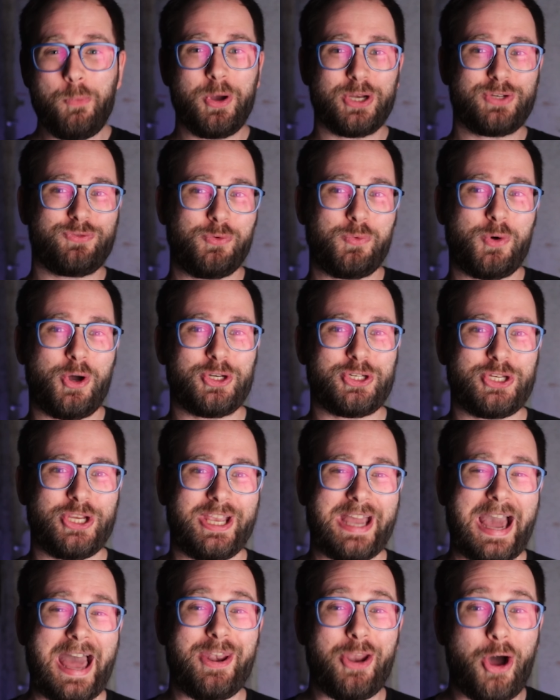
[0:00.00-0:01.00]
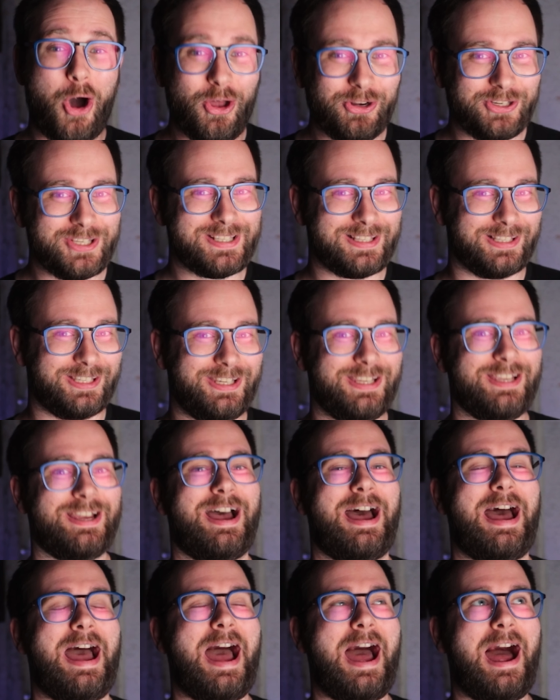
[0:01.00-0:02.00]
much for watching, and honestly,
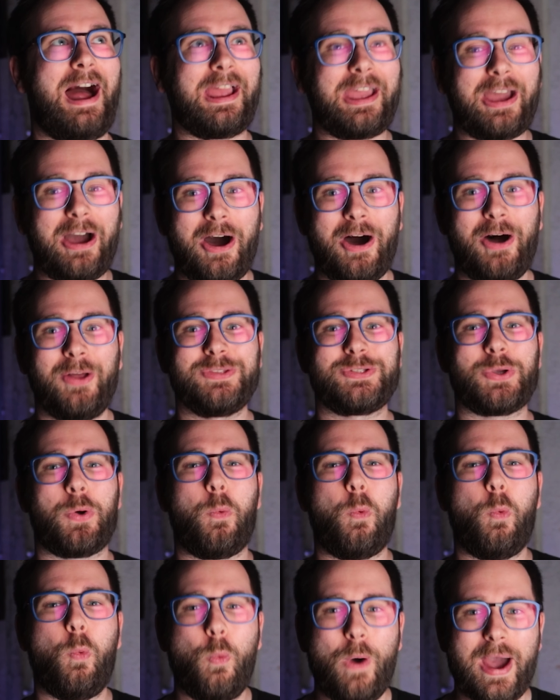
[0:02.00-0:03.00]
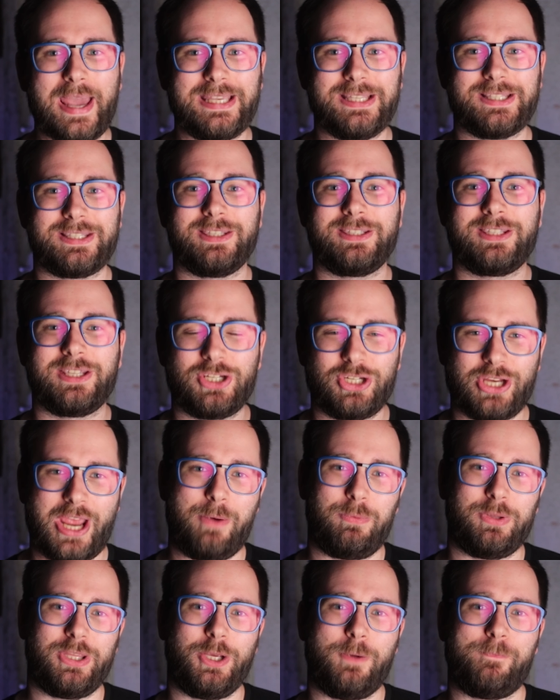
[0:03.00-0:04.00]
I can't wait to
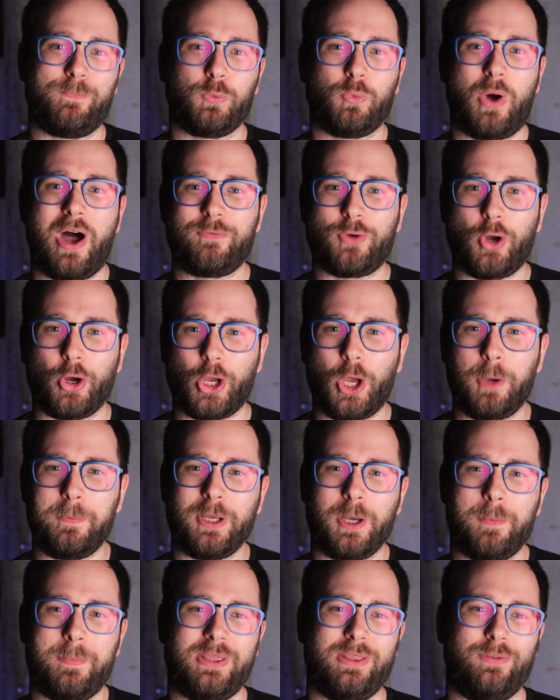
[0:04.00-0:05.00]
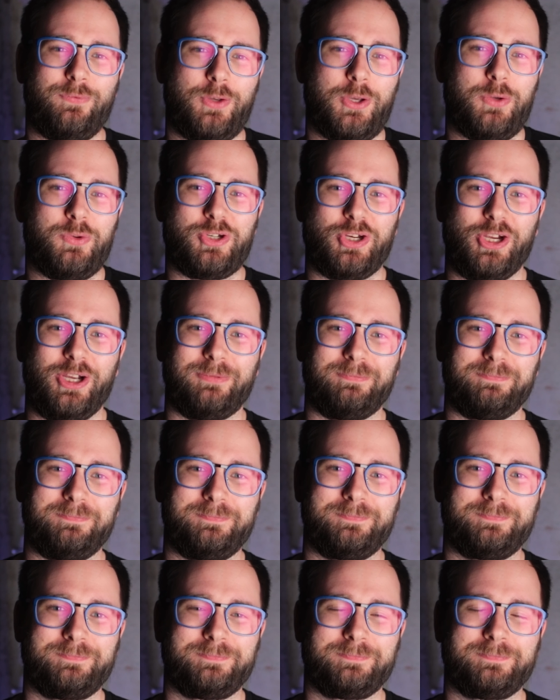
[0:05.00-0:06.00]
share with you what I've got coming up in the future.
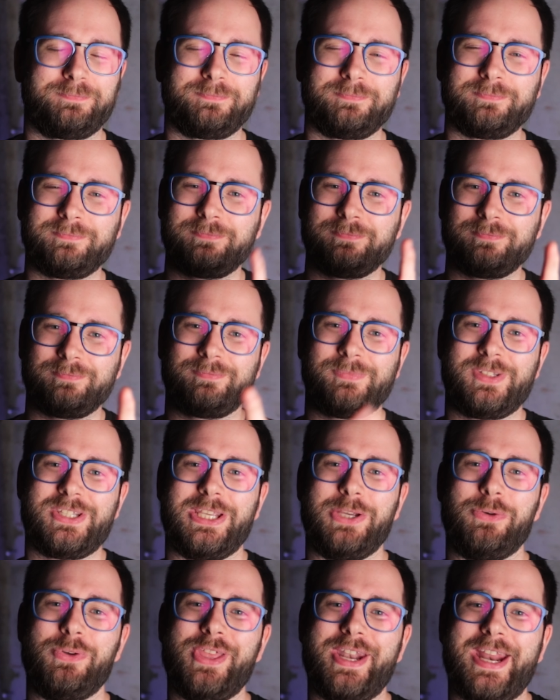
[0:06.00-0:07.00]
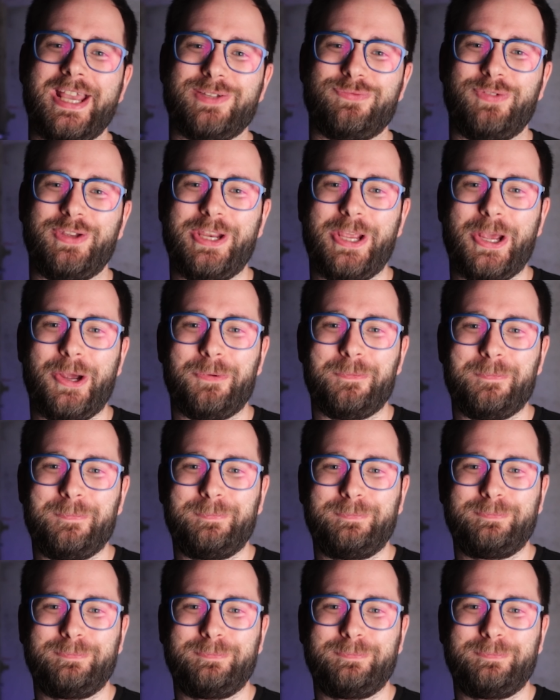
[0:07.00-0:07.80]
See you in the next video.